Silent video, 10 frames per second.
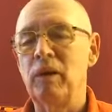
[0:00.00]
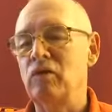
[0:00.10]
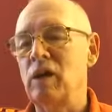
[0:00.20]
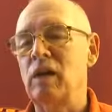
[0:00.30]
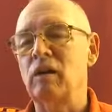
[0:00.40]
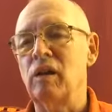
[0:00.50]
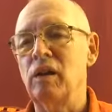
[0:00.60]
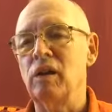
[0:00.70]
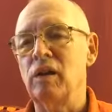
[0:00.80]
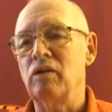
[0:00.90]
it's gotten
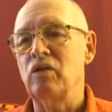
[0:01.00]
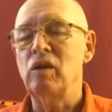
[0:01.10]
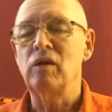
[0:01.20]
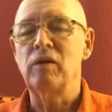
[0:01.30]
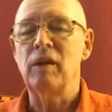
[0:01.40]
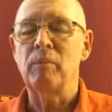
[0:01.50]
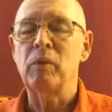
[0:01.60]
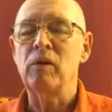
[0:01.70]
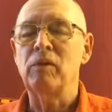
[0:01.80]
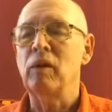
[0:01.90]
clearer. I still don't have
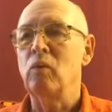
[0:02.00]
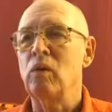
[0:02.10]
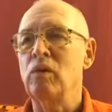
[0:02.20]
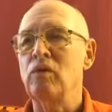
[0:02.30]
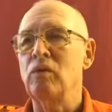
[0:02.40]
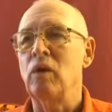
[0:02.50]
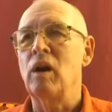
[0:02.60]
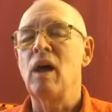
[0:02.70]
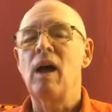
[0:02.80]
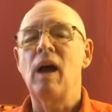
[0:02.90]
perfect words for it.
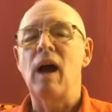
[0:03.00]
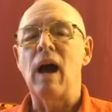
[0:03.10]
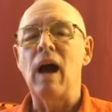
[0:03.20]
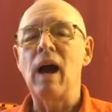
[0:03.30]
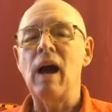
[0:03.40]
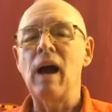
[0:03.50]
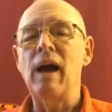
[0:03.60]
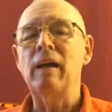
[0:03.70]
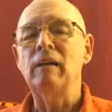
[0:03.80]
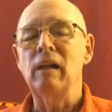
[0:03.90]

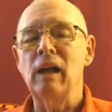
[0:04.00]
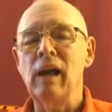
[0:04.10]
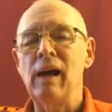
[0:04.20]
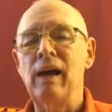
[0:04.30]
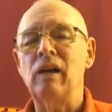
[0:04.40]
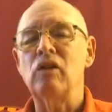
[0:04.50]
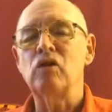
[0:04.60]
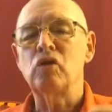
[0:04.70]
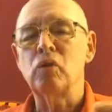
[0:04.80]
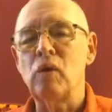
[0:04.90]
I like
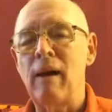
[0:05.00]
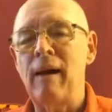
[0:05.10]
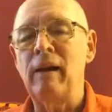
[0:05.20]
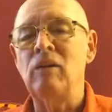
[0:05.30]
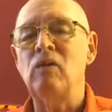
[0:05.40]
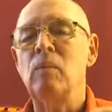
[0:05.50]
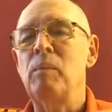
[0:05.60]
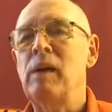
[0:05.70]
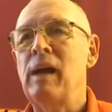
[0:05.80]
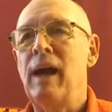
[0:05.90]
trying to
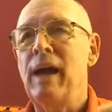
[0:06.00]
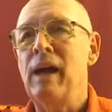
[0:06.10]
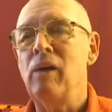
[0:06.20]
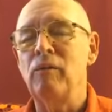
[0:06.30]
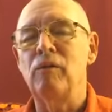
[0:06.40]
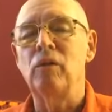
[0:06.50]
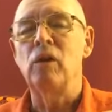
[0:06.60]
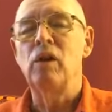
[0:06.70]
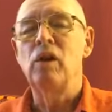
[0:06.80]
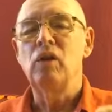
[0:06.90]
be helpful
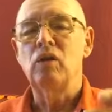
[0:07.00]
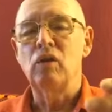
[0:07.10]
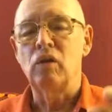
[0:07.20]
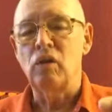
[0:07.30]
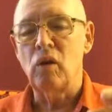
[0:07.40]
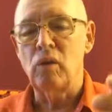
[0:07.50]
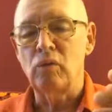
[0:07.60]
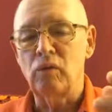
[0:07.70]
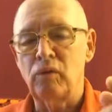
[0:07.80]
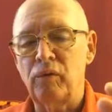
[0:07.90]
to
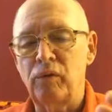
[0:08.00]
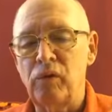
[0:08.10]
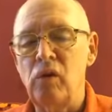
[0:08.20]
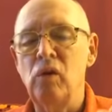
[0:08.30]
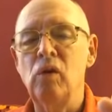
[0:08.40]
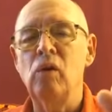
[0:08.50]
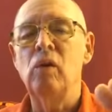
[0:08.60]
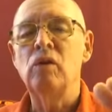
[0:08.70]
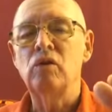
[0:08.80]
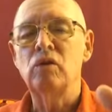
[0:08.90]
those few
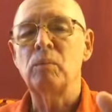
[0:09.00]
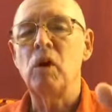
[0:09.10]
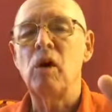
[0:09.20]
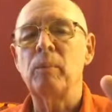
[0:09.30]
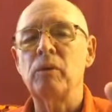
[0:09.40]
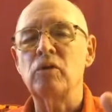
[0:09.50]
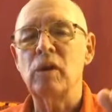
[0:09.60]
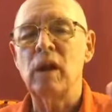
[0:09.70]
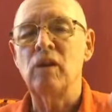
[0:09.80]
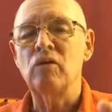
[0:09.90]
small
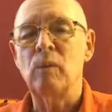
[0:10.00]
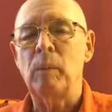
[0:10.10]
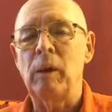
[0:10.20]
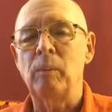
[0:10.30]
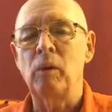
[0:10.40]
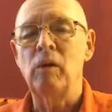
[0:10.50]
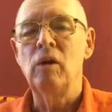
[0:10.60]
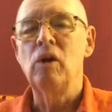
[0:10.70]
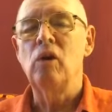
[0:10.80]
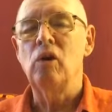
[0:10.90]
percentage of people
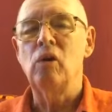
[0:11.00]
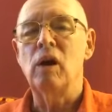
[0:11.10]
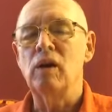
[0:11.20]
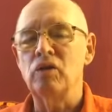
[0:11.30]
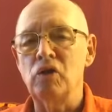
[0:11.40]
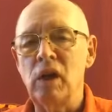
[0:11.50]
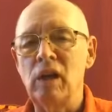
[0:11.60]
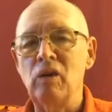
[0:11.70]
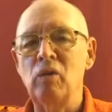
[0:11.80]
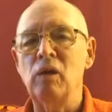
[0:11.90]
who are
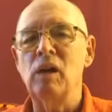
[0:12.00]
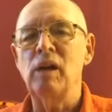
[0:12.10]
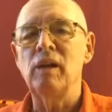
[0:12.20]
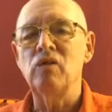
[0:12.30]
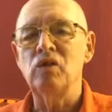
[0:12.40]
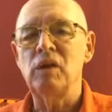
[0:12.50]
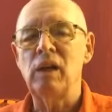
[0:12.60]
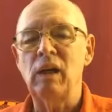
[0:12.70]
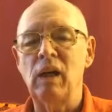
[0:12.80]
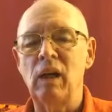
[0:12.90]
genuinely
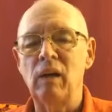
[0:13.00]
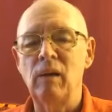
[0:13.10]
seeking